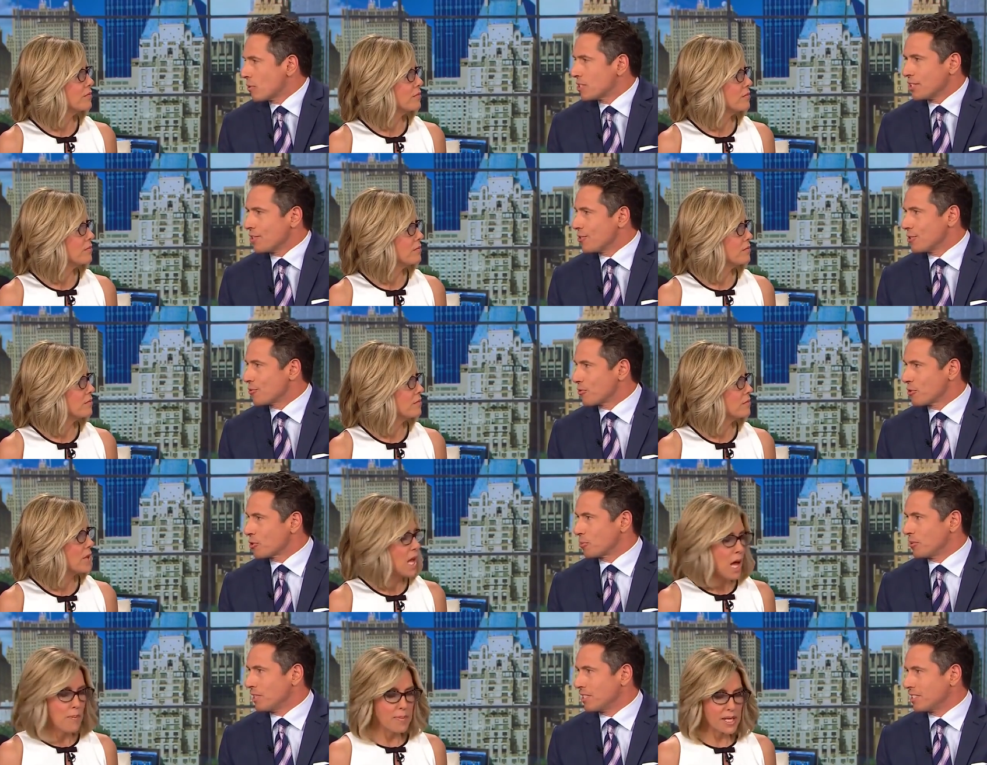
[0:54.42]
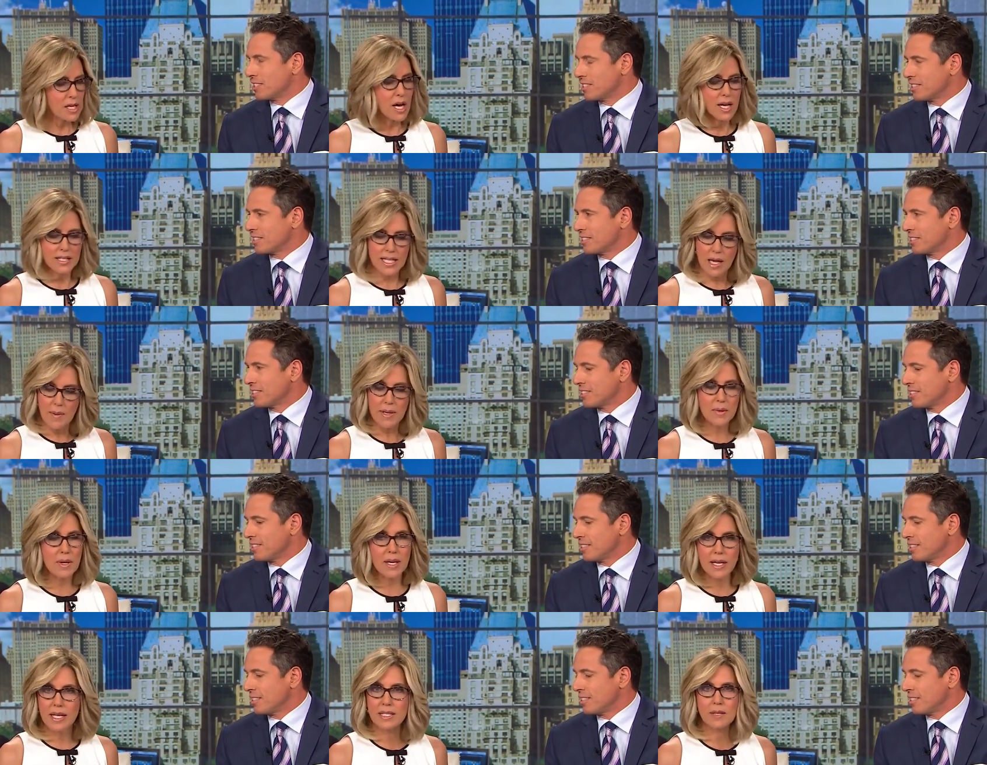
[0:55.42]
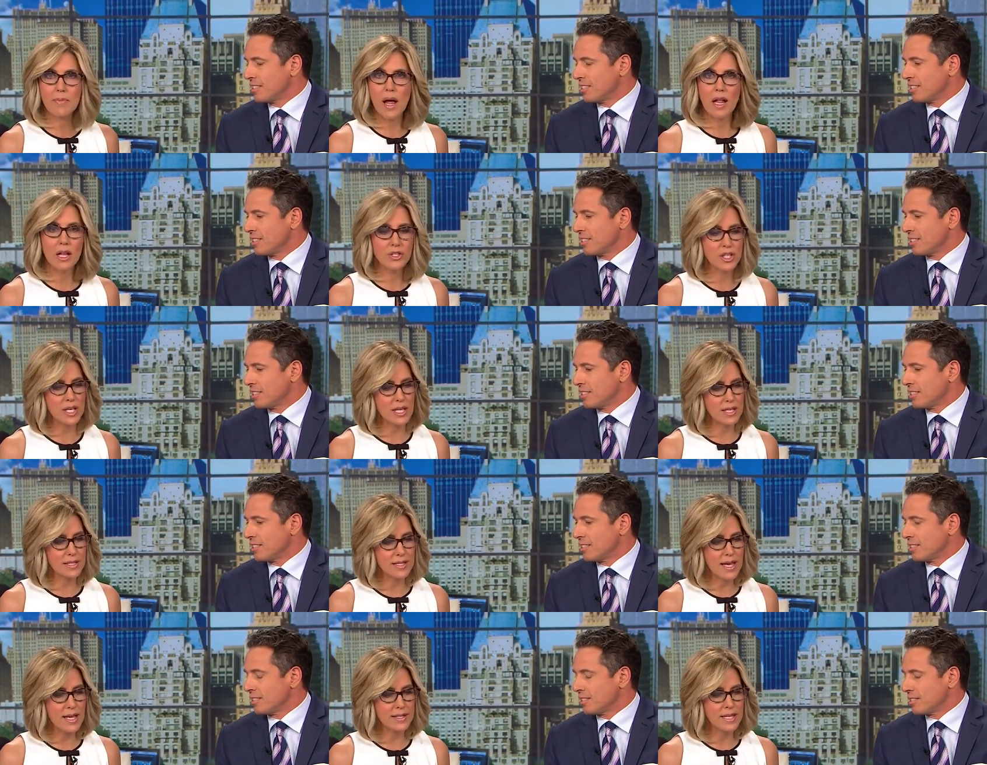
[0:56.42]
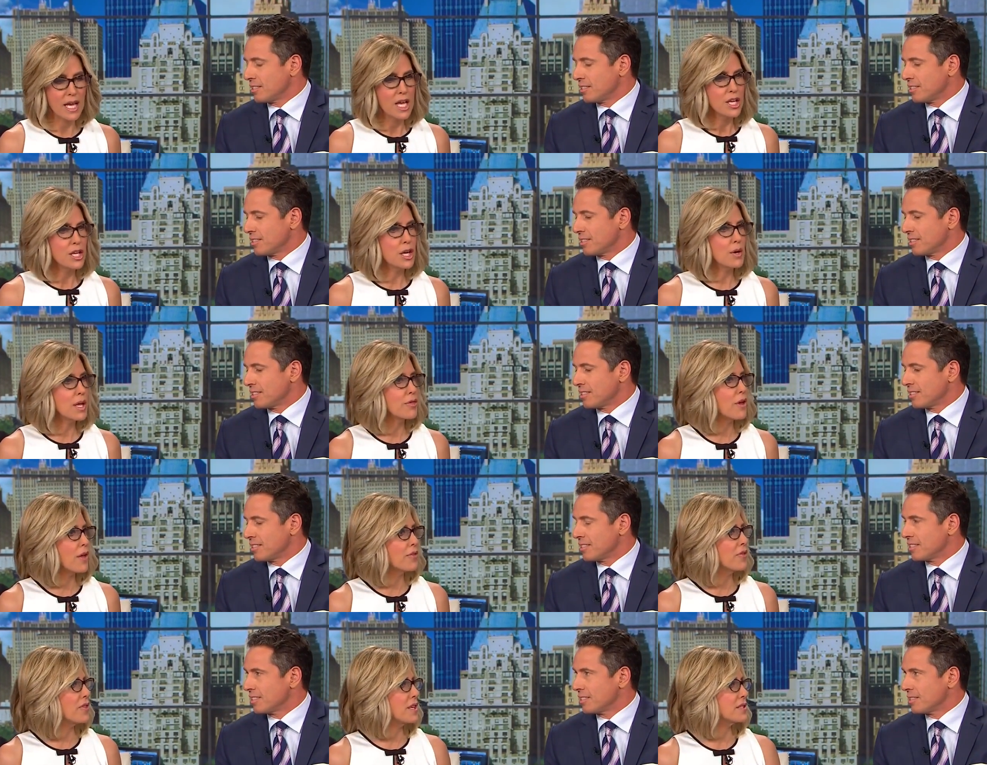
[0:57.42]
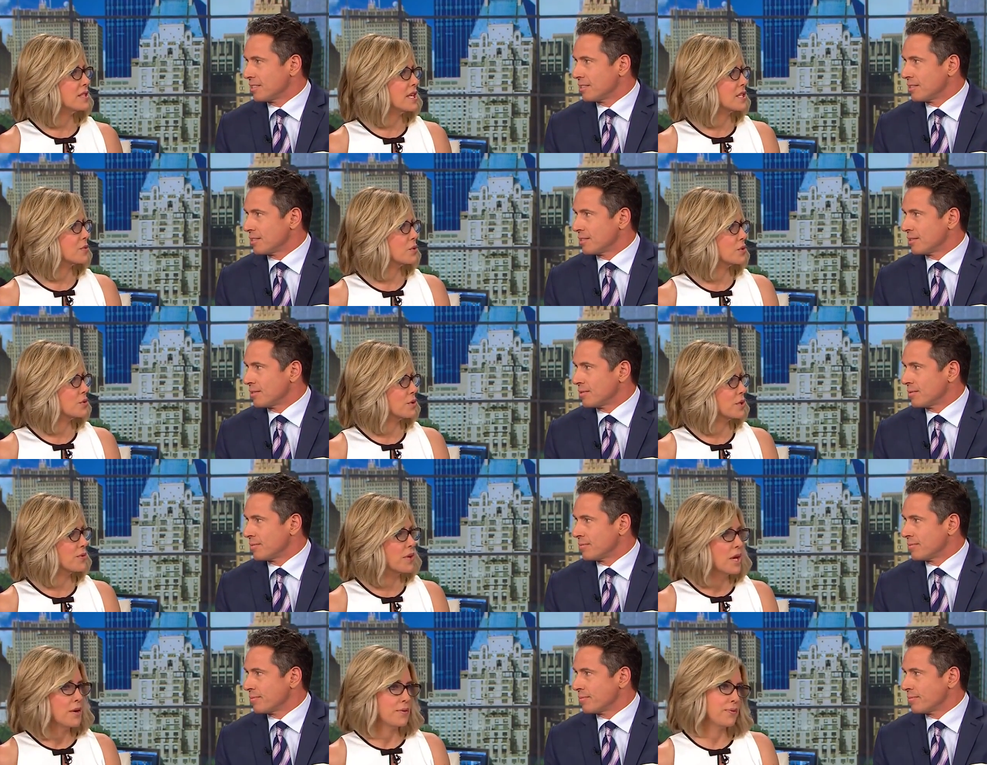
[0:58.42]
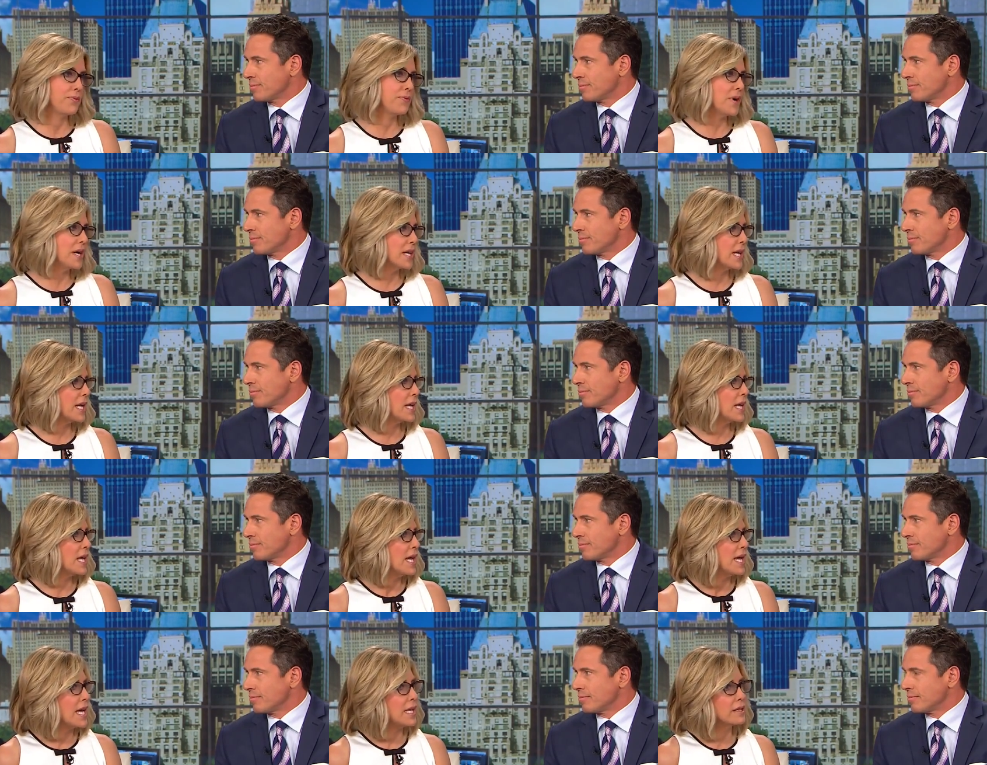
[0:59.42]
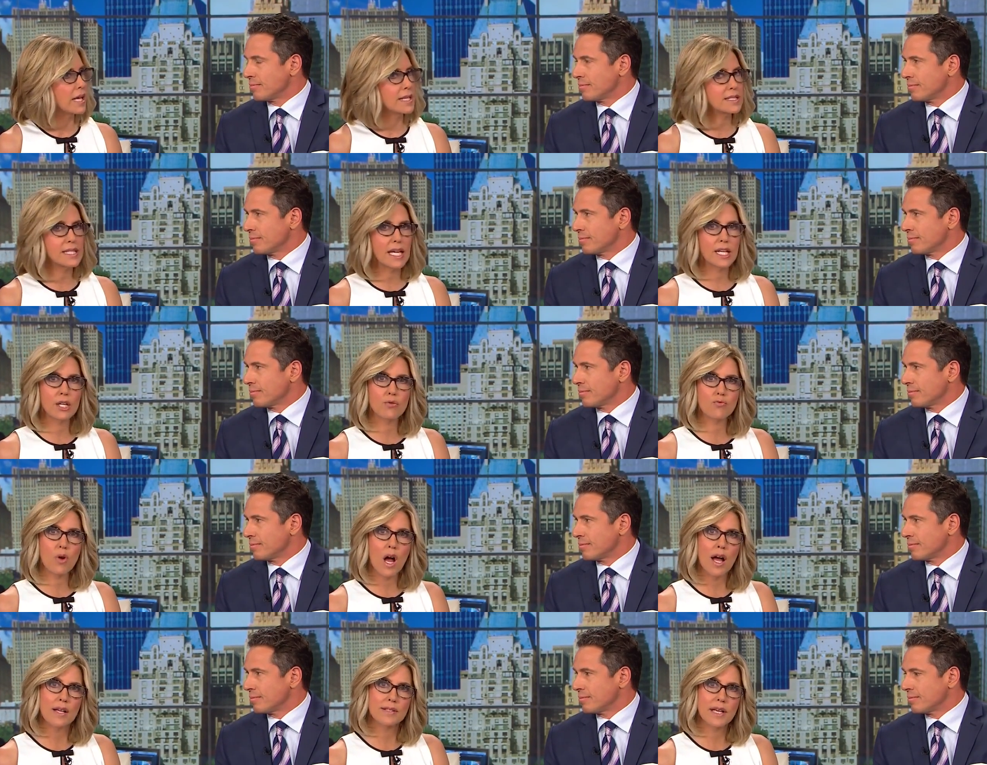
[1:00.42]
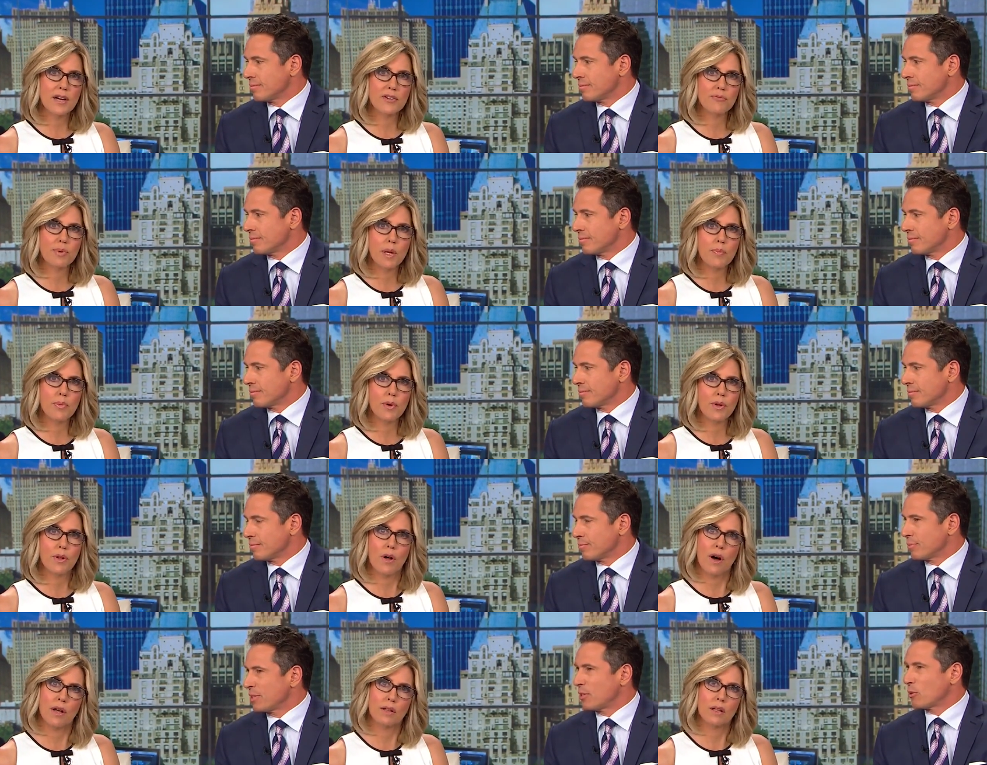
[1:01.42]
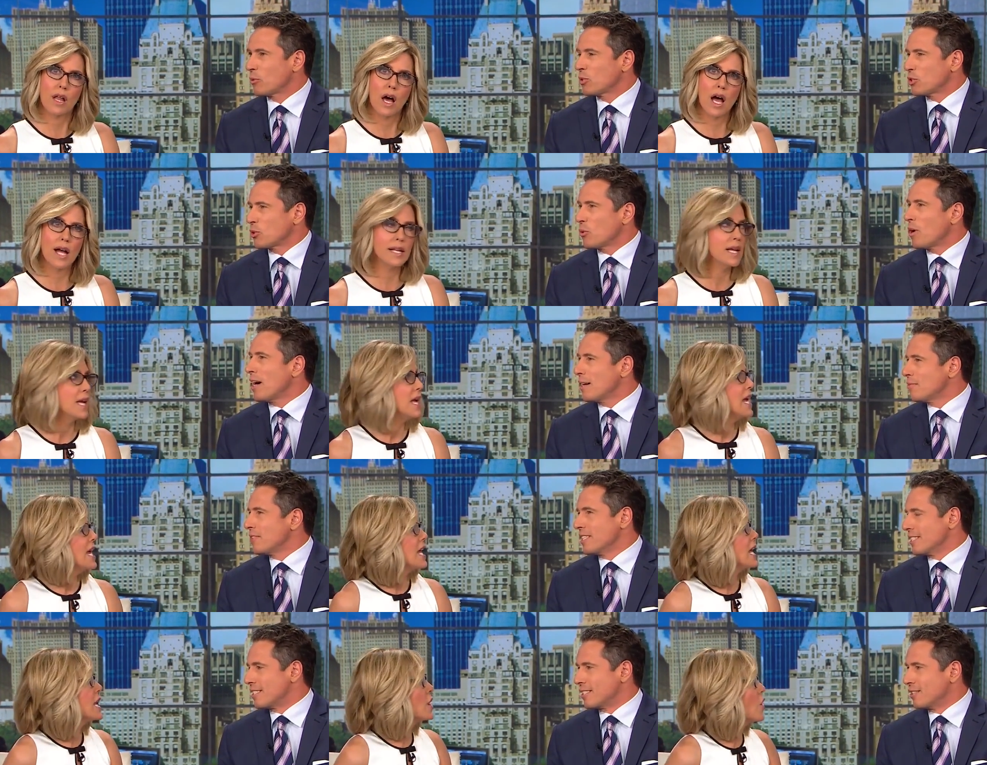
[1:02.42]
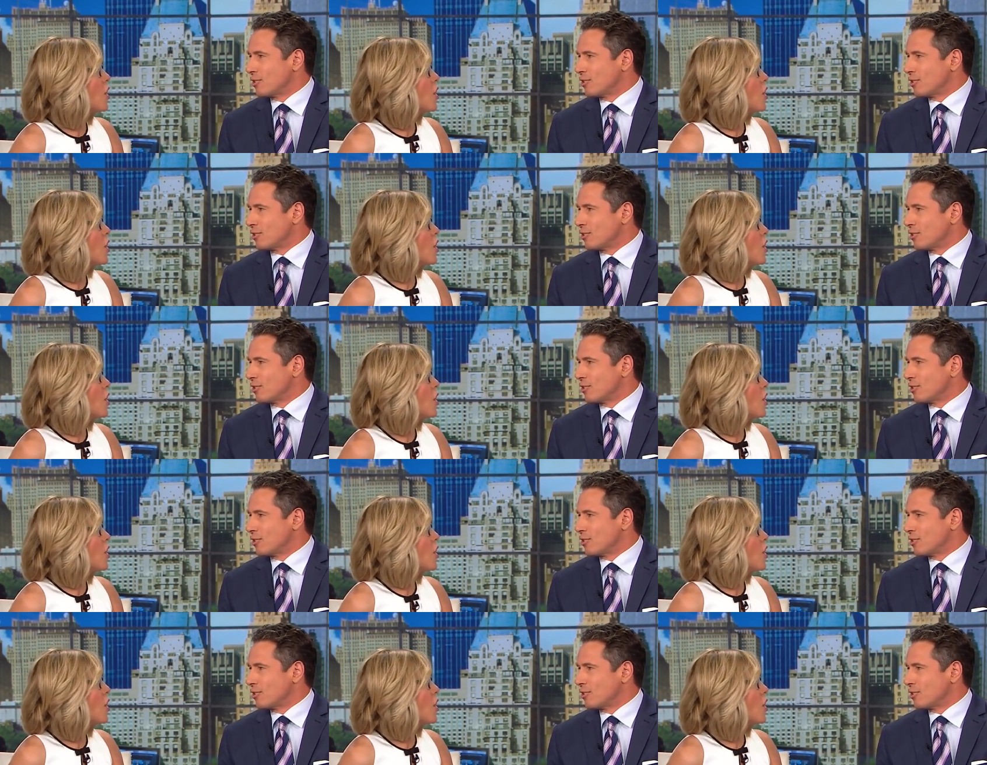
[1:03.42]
Speaker 1: was it there in the first place?
Speaker 2: Because, he, I mean, in his apology, he says, you know, he thought that these things were sort of funny. He liked getting a rise out of people online. But they were so obvious. He